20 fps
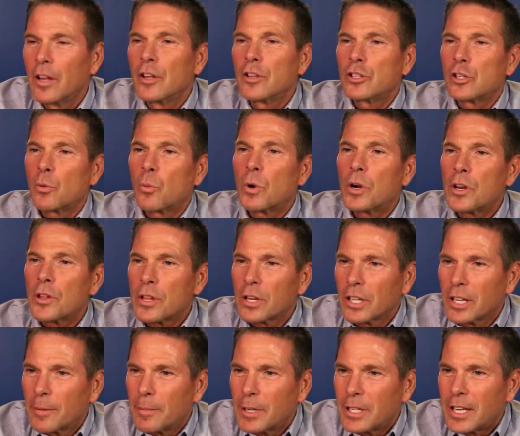So what are the
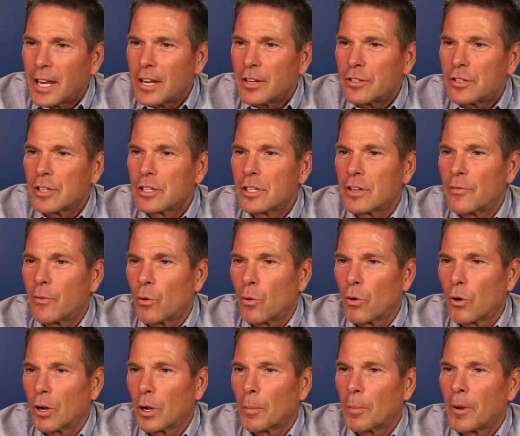limitations of
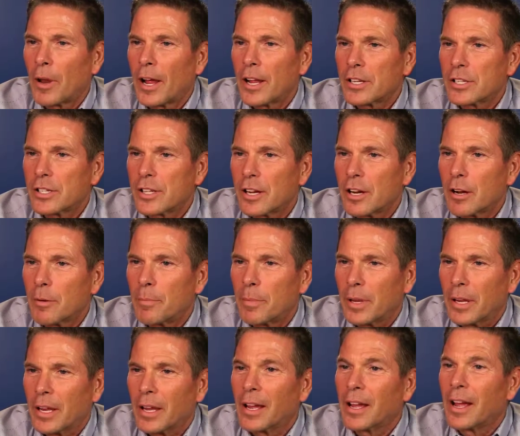oral appliance
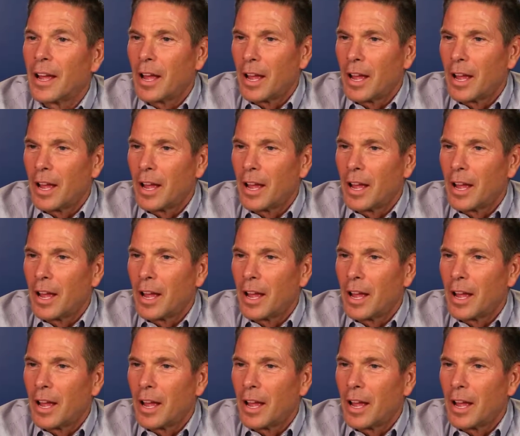therapy?